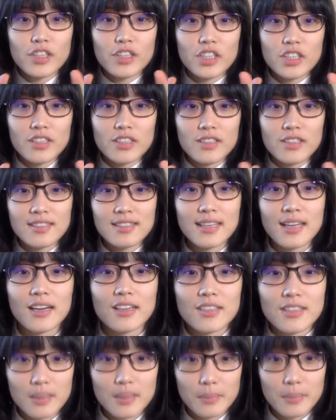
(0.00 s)
features that
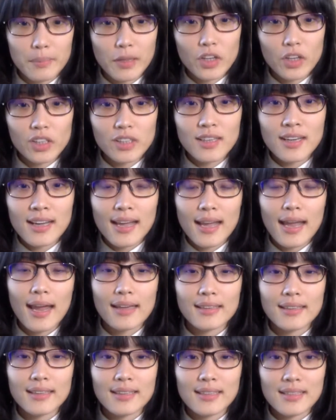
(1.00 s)
are similar,
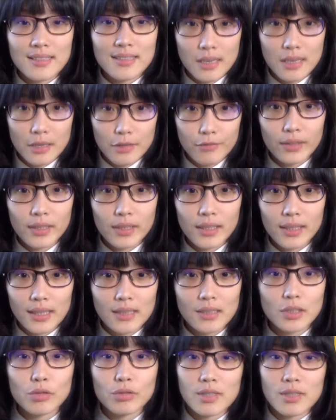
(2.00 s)
and it is
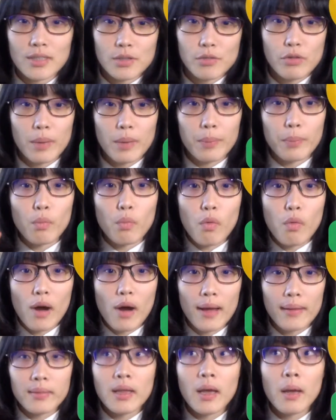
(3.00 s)
convenient to describe
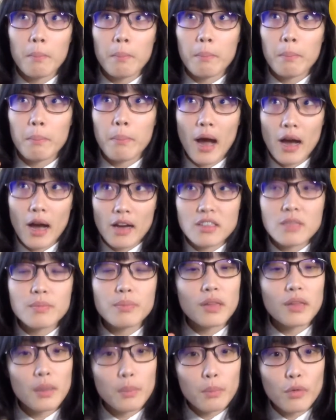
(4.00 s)
one
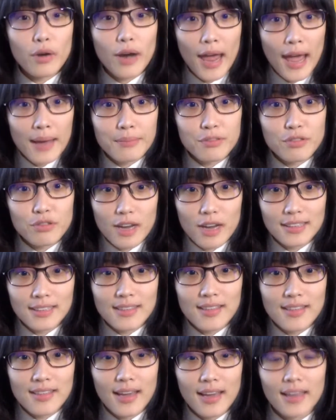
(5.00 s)
possibly more abstract
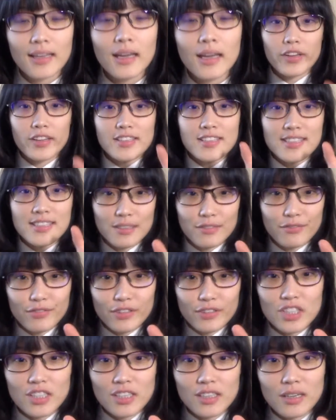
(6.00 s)
thing with the
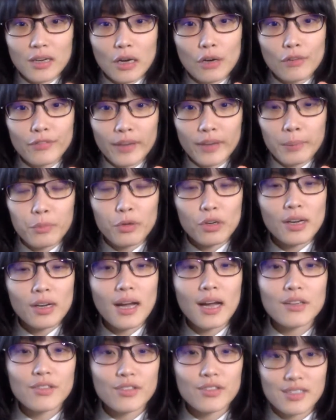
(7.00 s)
feature of a more
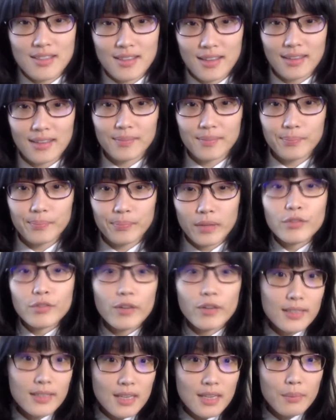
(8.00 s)
concrete thing. For
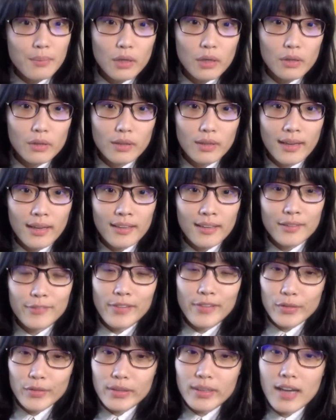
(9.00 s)
example, a
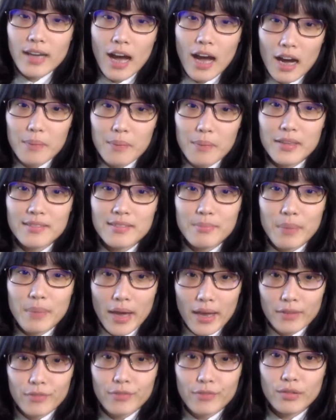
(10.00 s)
very common
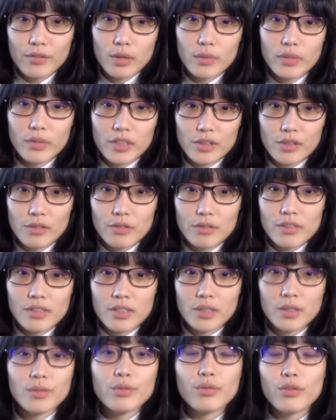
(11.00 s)
metaphor we use
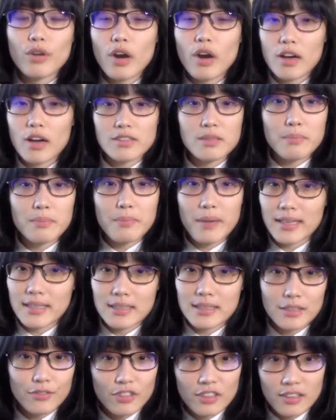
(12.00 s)
across many
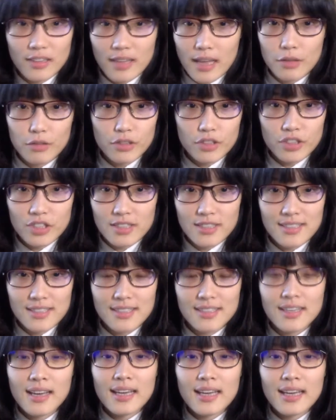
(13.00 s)
different languages